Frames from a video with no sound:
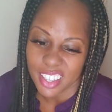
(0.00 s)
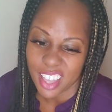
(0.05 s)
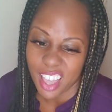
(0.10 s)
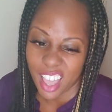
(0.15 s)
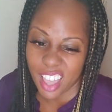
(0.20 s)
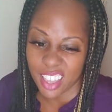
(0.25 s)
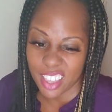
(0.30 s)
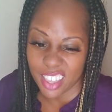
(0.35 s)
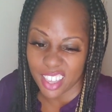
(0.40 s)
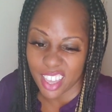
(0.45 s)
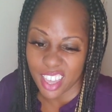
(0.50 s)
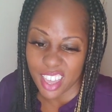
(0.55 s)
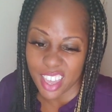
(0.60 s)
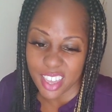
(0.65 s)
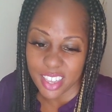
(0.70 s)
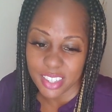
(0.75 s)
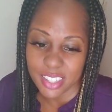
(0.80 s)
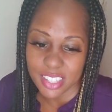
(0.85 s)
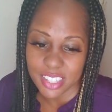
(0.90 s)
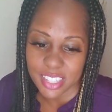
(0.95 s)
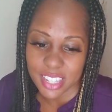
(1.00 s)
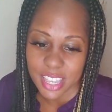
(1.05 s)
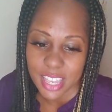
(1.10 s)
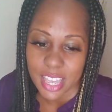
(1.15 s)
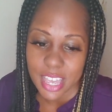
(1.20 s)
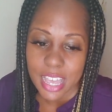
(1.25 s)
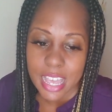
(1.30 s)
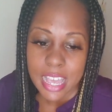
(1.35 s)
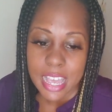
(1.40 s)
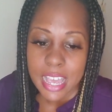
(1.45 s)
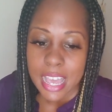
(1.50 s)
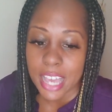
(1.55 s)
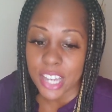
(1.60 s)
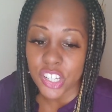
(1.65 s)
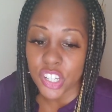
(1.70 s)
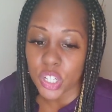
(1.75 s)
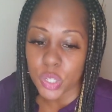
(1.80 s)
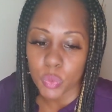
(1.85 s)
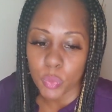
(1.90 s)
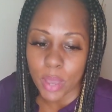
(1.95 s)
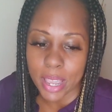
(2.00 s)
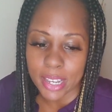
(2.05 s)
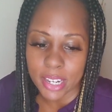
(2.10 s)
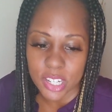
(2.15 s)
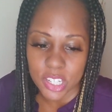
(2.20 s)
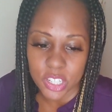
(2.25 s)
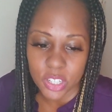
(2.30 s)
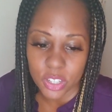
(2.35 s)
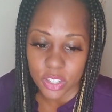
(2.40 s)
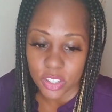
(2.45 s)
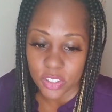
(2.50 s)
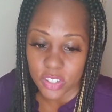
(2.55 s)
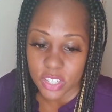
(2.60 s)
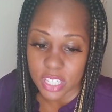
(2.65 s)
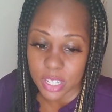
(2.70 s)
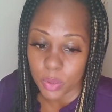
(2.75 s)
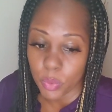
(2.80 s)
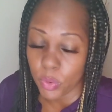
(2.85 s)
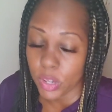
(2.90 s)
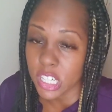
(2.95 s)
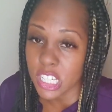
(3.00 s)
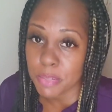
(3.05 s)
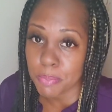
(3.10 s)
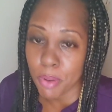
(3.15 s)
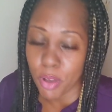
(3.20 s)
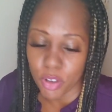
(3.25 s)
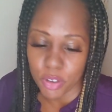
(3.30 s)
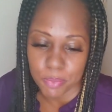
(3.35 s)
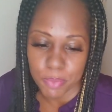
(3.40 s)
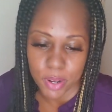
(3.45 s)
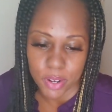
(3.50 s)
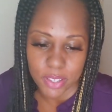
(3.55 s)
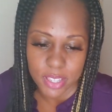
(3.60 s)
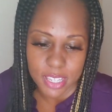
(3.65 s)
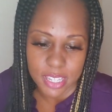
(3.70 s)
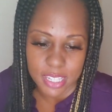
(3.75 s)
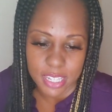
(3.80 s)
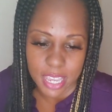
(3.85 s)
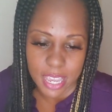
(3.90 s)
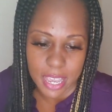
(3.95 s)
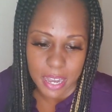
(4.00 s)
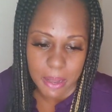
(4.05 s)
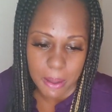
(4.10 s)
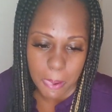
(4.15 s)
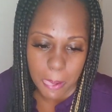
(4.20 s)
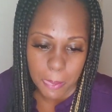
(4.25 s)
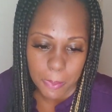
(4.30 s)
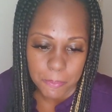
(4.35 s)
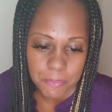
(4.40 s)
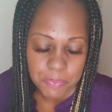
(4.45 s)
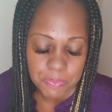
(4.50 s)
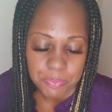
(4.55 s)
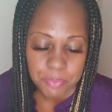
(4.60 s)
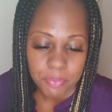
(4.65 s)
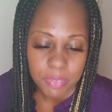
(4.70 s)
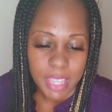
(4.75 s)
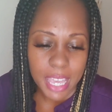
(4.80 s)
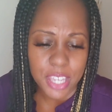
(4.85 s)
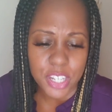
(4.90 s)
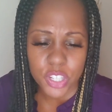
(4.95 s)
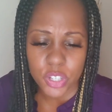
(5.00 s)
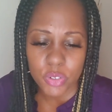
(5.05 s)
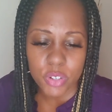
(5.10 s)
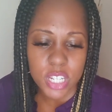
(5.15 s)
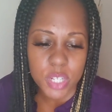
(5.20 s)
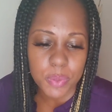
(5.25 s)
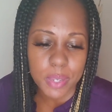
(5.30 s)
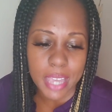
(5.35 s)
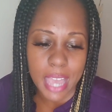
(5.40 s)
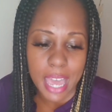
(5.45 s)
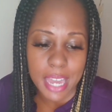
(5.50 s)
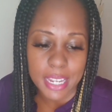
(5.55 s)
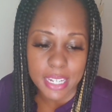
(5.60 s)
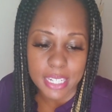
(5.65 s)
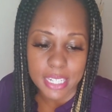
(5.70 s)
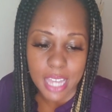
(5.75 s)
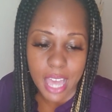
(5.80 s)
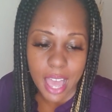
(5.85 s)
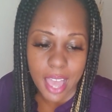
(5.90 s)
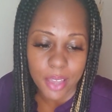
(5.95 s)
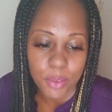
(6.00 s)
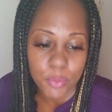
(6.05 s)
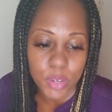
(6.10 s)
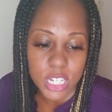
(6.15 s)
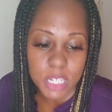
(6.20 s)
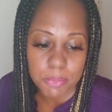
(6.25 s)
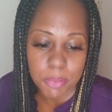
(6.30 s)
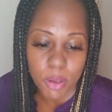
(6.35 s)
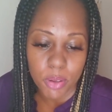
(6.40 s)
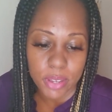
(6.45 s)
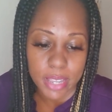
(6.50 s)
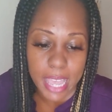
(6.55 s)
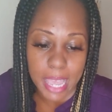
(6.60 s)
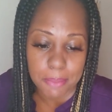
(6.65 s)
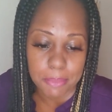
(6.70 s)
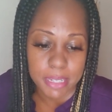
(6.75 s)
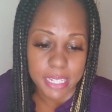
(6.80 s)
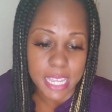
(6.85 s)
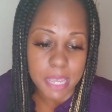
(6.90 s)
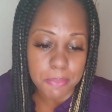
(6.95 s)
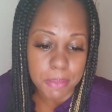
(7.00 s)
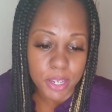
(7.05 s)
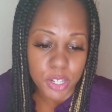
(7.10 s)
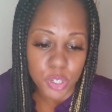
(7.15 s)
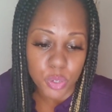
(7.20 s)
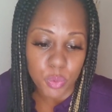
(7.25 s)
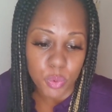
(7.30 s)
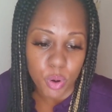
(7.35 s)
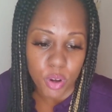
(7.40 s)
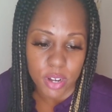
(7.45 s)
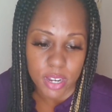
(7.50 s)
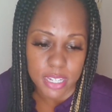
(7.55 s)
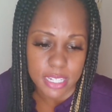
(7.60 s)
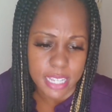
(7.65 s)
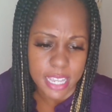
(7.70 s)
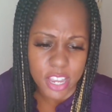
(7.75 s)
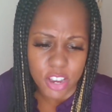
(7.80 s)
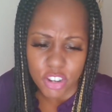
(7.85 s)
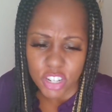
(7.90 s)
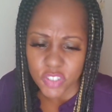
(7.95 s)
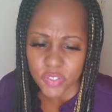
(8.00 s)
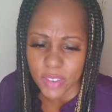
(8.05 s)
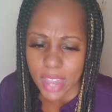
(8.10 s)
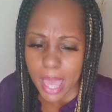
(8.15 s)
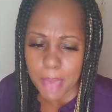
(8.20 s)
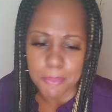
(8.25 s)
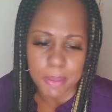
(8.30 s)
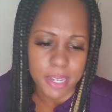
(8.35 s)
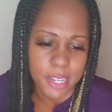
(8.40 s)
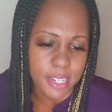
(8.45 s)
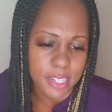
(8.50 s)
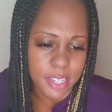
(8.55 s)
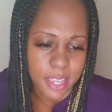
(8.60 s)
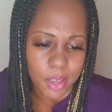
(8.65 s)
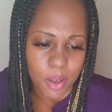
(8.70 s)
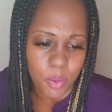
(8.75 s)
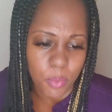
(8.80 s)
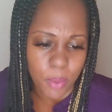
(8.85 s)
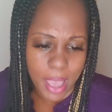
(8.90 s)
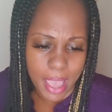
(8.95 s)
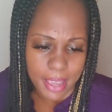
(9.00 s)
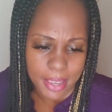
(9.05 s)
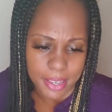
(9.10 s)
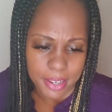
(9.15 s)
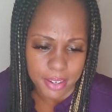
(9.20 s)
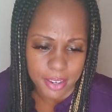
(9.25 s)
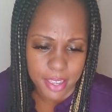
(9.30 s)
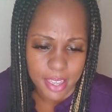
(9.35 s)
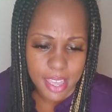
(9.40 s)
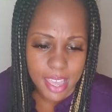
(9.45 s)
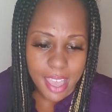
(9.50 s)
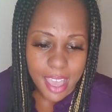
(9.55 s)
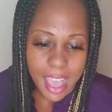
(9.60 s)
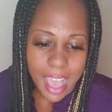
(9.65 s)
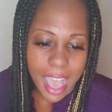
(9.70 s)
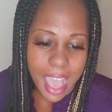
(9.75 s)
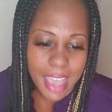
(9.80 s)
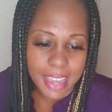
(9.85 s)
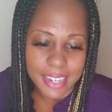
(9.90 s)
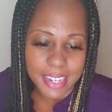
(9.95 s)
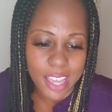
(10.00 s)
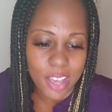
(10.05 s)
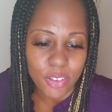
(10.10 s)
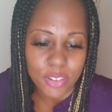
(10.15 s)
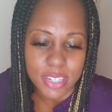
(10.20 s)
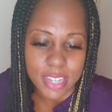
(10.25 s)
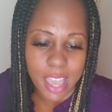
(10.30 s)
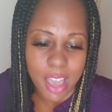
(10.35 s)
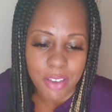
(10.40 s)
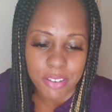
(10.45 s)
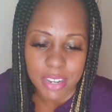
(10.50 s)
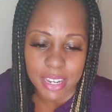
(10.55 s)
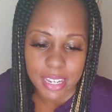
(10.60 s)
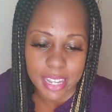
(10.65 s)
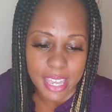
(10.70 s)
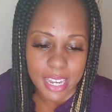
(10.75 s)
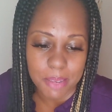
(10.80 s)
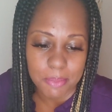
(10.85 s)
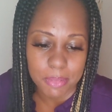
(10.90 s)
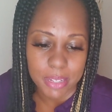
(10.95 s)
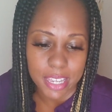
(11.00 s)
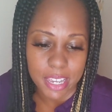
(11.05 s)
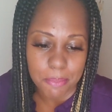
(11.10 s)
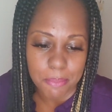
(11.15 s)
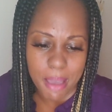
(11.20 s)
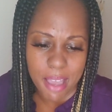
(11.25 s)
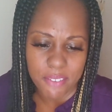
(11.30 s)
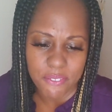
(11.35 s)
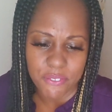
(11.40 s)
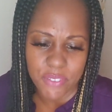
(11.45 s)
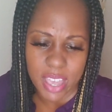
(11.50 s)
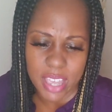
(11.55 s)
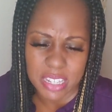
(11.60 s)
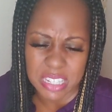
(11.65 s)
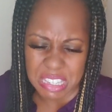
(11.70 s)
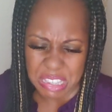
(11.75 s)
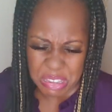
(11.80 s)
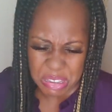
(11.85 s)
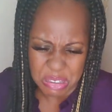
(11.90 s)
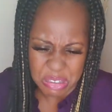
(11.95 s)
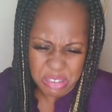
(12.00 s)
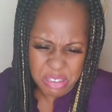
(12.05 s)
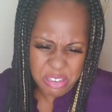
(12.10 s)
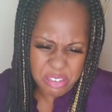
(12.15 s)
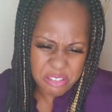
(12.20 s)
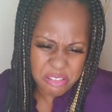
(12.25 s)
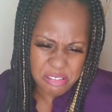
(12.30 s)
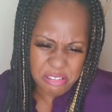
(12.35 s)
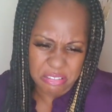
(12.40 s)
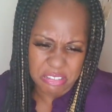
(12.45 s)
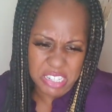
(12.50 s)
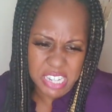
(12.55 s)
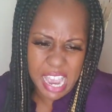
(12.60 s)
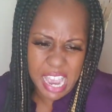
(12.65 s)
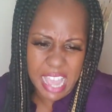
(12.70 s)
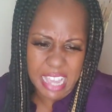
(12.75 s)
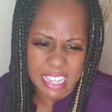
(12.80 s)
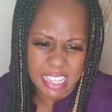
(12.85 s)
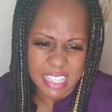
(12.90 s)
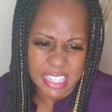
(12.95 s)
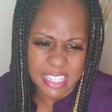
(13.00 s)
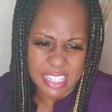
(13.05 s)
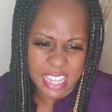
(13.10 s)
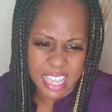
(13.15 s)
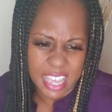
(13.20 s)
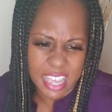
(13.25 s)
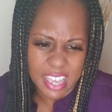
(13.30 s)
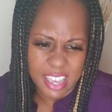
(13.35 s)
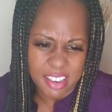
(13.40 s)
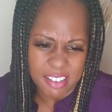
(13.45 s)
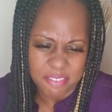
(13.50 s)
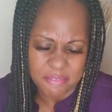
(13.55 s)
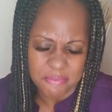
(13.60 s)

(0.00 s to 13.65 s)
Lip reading: I guess. And just wait until you see Wishbone, Bertha said. As soon as we got inside, Wishbone came leaping toward us, ears flapping and tail wagging. I knelt down and let him lick my face. Ew, Jackie said.